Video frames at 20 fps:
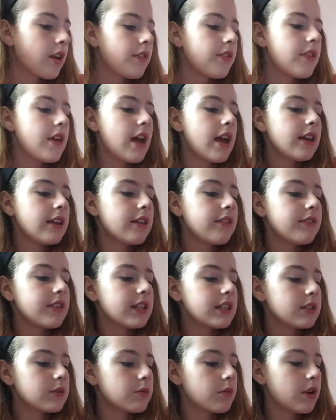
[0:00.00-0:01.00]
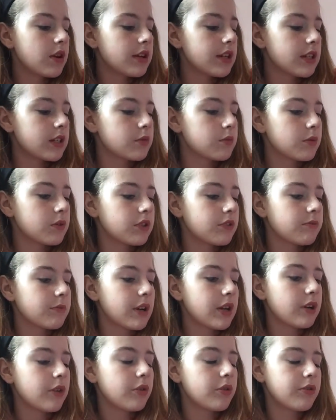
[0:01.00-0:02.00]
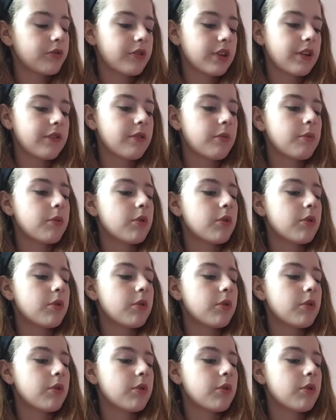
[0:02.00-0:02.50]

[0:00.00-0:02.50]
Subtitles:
Then this one is one of my other favourite